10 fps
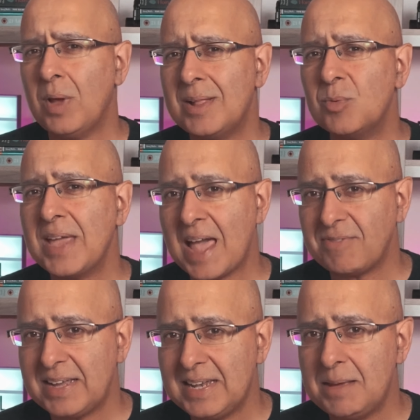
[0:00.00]
Well, we
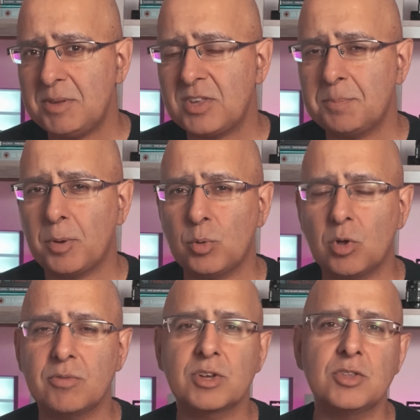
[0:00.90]
have a limited pool
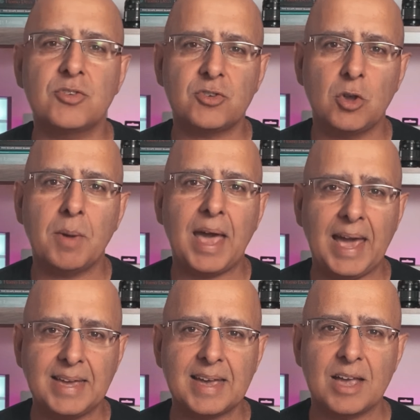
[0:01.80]
of consumer
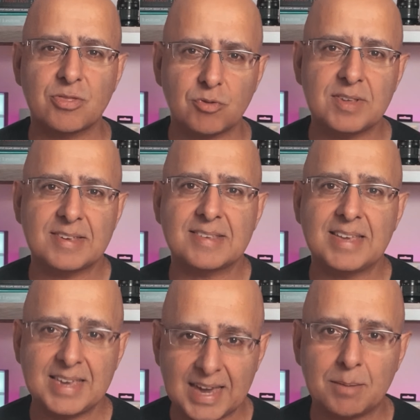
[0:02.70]
eight K three
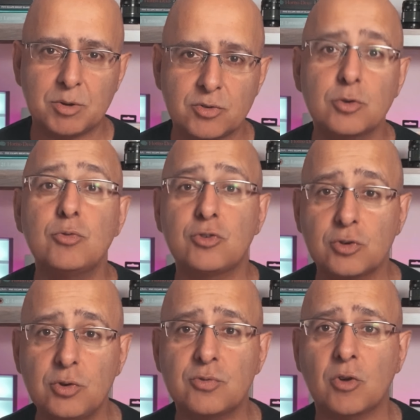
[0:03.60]
sixty cameras to
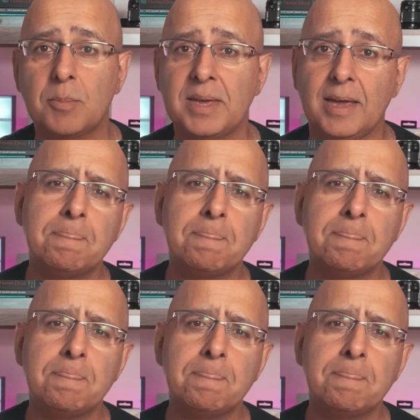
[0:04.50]
choose from here.